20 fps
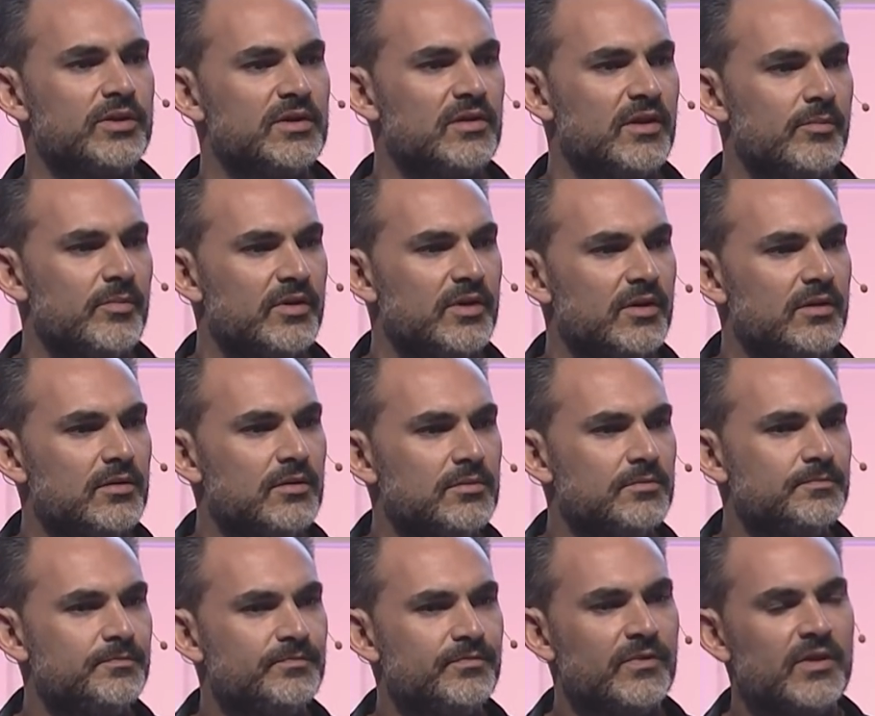limited,
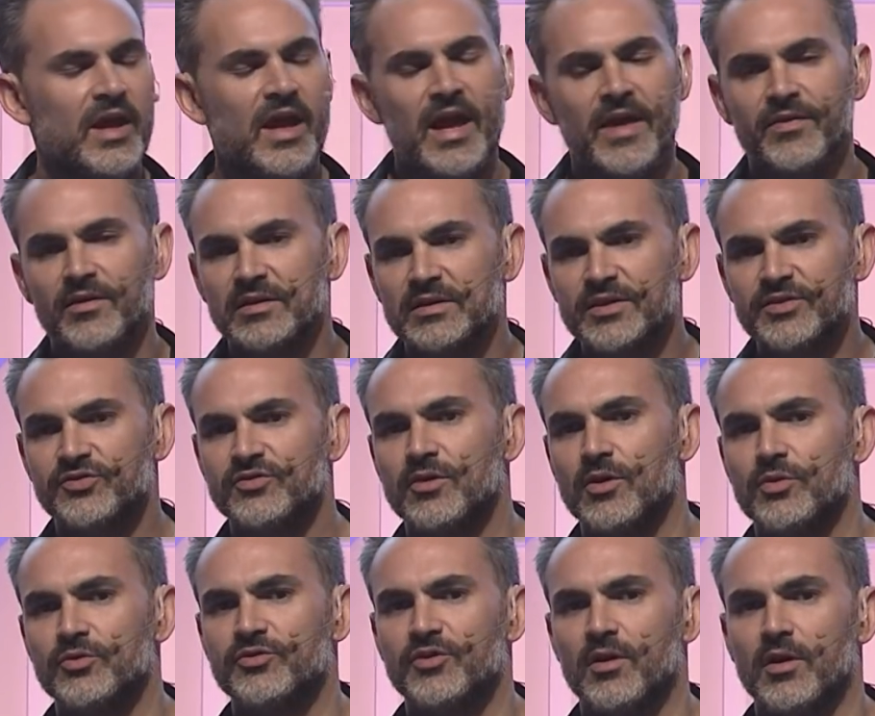and the list
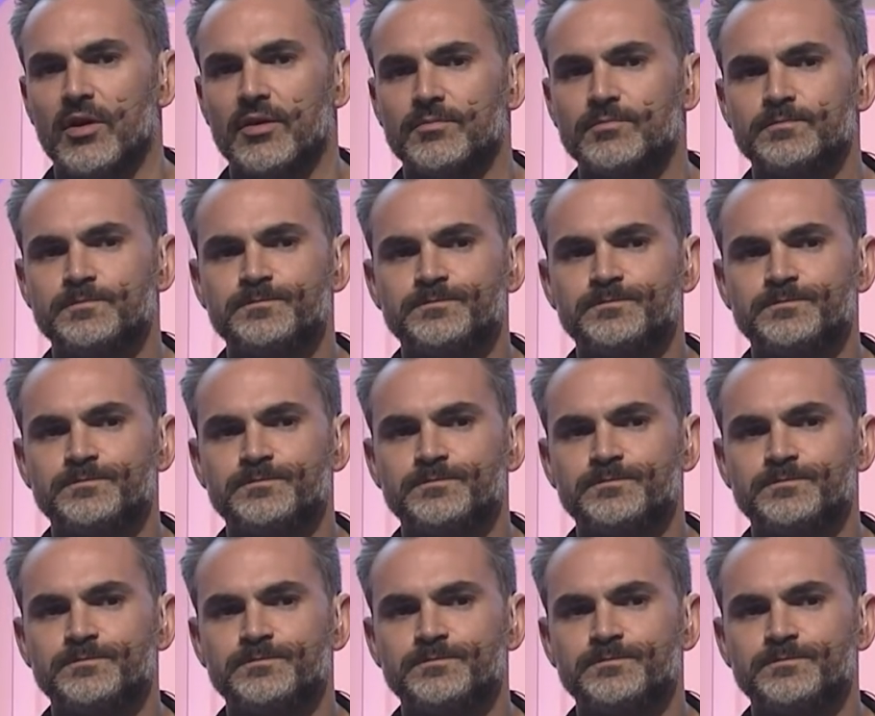goes on.